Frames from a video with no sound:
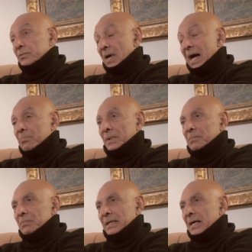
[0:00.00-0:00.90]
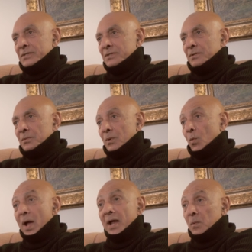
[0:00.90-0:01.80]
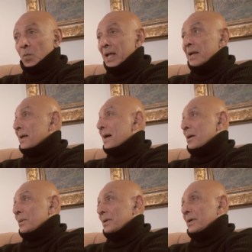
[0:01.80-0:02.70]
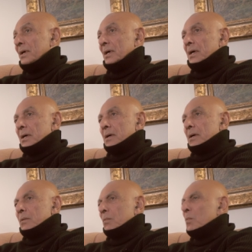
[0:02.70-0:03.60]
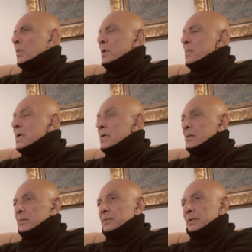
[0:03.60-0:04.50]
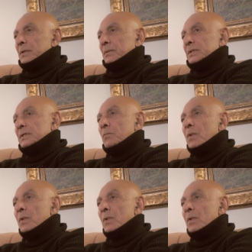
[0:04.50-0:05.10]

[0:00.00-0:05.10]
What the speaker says: to happen, but I just don't know where and when and how. What do you mean? He said,